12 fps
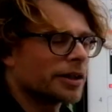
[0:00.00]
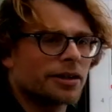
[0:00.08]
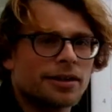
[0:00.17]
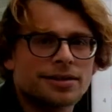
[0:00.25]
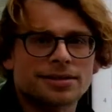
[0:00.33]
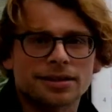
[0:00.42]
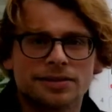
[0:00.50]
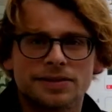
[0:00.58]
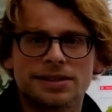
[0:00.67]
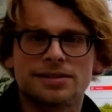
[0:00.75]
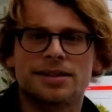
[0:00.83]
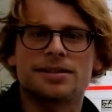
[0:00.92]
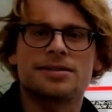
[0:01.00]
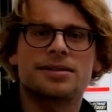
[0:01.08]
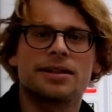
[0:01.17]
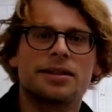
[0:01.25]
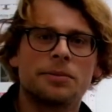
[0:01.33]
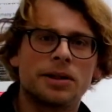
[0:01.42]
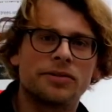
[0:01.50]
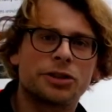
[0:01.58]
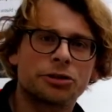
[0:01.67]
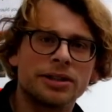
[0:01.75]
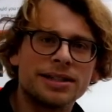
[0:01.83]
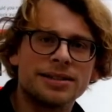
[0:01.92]
the last activities then is thinking, well, if
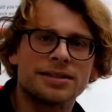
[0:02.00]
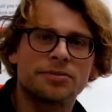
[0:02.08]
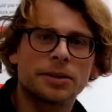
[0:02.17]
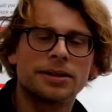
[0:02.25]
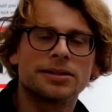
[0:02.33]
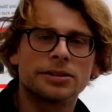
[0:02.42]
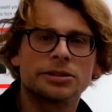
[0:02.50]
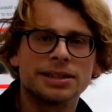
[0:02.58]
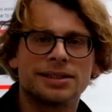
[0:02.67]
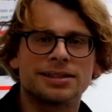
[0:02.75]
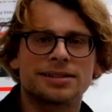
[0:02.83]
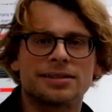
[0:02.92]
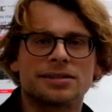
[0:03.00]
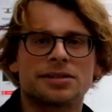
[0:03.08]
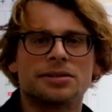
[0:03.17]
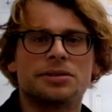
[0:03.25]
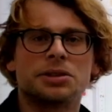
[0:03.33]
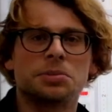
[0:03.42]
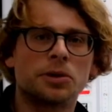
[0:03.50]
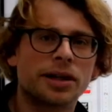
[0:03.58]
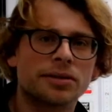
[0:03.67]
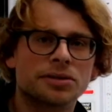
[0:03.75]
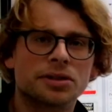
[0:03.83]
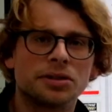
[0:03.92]
planting trees isn't the solution, what
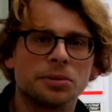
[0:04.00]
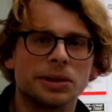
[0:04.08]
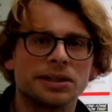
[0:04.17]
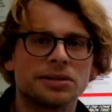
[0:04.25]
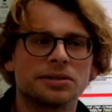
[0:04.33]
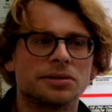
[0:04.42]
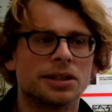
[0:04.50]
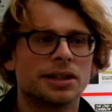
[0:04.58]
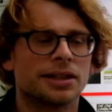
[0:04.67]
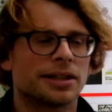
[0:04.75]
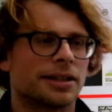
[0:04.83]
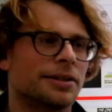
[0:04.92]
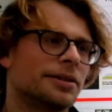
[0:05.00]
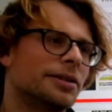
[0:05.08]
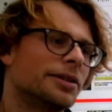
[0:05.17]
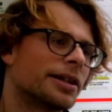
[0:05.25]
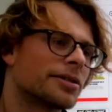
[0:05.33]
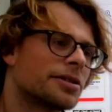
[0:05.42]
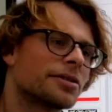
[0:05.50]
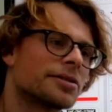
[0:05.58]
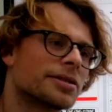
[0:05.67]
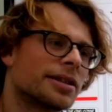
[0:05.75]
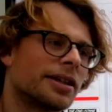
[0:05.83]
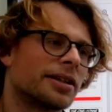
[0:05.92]
else could we do? And you get
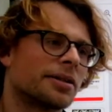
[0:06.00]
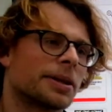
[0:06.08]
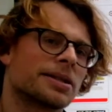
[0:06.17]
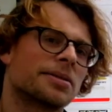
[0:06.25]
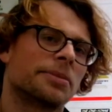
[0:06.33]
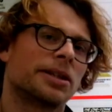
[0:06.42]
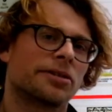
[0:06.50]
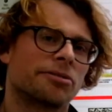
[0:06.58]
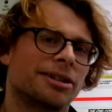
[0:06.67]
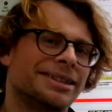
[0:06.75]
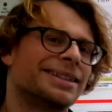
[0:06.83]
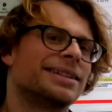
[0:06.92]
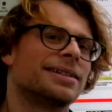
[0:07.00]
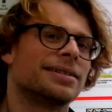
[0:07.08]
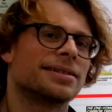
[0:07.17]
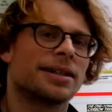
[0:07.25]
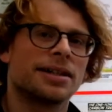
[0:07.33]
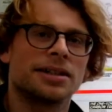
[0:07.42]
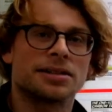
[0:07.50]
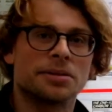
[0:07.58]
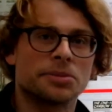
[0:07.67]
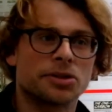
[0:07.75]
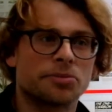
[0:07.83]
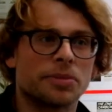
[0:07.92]
students thinking about some of the other ideas in
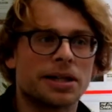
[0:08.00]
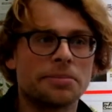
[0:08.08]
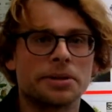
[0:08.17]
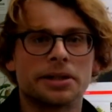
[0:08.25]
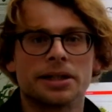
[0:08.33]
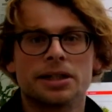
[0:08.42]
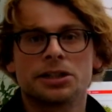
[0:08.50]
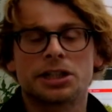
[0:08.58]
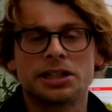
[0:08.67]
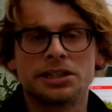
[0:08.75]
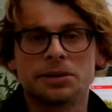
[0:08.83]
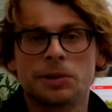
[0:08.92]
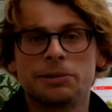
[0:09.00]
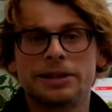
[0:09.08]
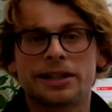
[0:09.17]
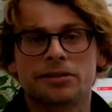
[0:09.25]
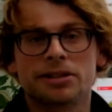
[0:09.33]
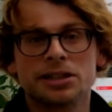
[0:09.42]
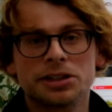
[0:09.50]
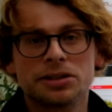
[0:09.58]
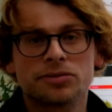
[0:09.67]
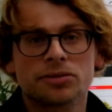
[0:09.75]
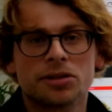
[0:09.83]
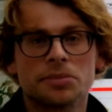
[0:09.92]
terms of maybe changing where we get our energy
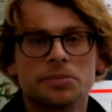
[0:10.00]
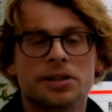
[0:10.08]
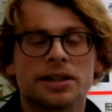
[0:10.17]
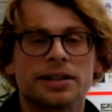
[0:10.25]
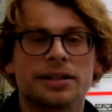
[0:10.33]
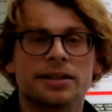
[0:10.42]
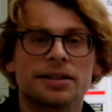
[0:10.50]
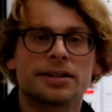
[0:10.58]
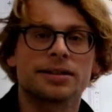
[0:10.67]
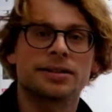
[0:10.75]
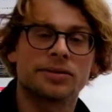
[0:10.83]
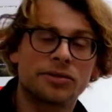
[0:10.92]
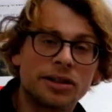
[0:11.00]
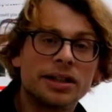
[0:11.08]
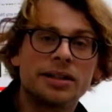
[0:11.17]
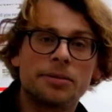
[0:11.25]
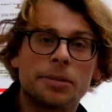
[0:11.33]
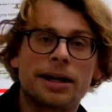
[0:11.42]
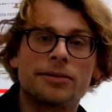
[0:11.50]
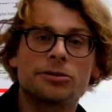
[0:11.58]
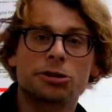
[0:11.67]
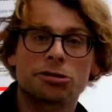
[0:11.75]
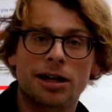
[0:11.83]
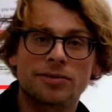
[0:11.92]
from, thinking differently
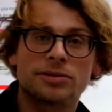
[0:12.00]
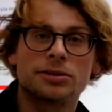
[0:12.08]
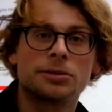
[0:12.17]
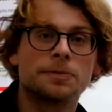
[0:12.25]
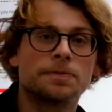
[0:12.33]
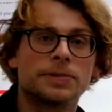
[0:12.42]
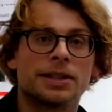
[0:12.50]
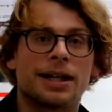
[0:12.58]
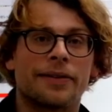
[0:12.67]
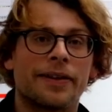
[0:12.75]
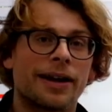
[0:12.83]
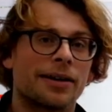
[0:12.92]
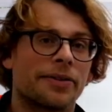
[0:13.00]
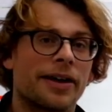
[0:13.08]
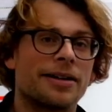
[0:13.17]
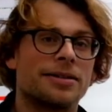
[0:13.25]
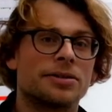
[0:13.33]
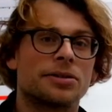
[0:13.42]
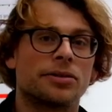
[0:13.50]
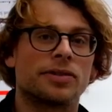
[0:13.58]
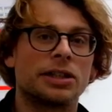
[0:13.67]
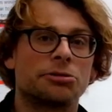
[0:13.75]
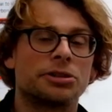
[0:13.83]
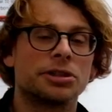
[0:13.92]
about travel, and that then sort of
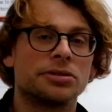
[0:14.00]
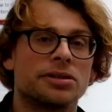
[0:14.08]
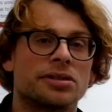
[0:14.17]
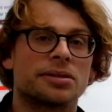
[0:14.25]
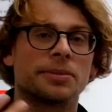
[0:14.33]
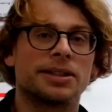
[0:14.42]
introduces some of the